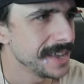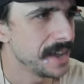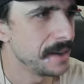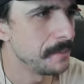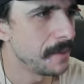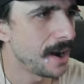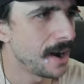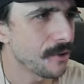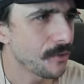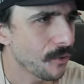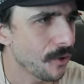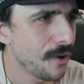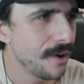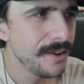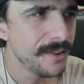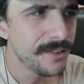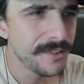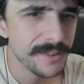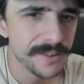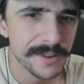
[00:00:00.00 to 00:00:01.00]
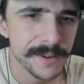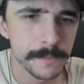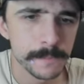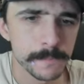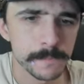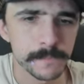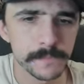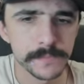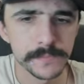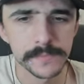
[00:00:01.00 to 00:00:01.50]
Am I wrong?
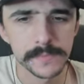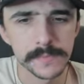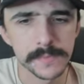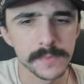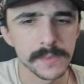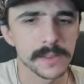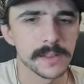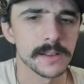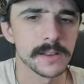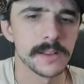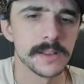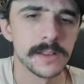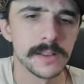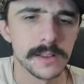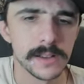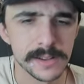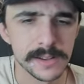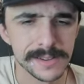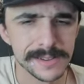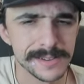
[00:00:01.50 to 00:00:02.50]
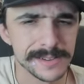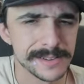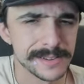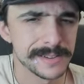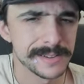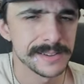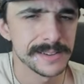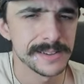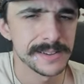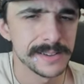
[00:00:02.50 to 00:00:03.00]
Oh, how cute. I had
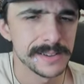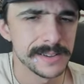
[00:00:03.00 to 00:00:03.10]
a Rolo